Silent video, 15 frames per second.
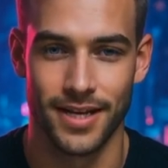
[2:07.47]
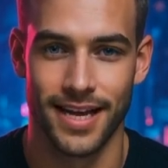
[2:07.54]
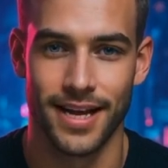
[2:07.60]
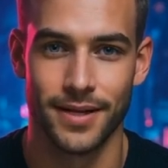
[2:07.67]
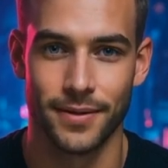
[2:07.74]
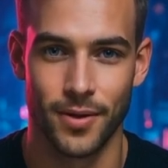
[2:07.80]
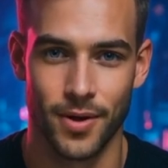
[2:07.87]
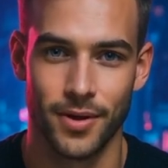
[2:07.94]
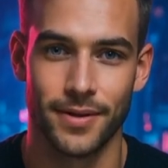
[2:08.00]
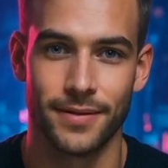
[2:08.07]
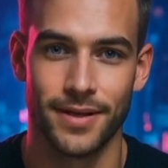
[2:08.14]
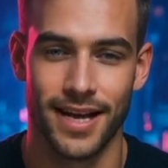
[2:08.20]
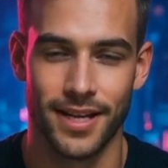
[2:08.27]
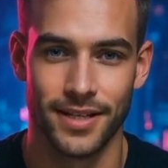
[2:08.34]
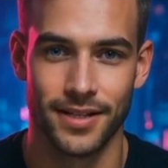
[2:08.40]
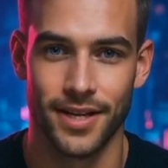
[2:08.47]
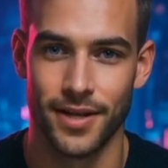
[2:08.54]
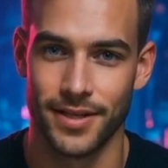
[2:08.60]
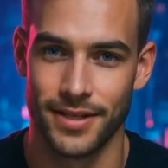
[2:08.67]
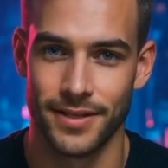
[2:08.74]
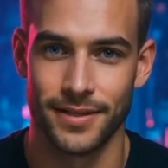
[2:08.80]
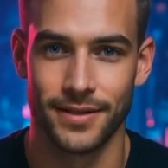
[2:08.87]
Apple,
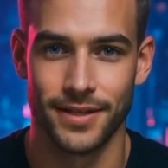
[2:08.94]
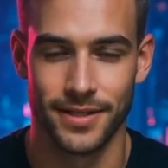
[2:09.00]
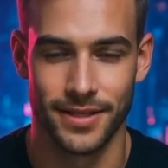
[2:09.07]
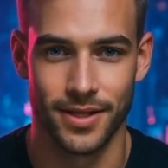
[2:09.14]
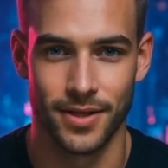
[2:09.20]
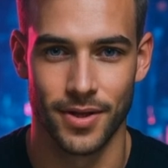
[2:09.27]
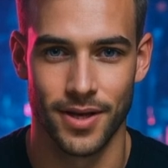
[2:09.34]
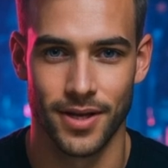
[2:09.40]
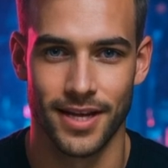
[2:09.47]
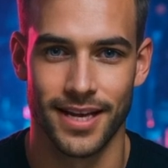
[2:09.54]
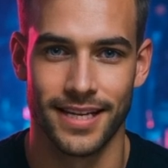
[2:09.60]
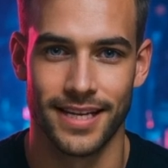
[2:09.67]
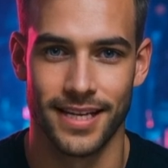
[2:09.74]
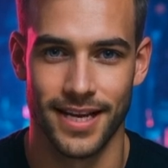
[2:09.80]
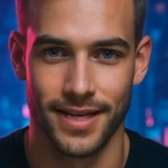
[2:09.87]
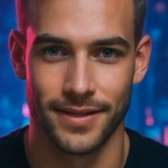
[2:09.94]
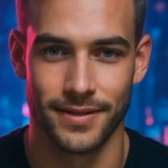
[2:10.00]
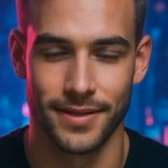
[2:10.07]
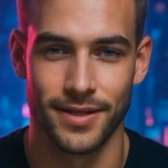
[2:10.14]
Microsoft, still a good idea.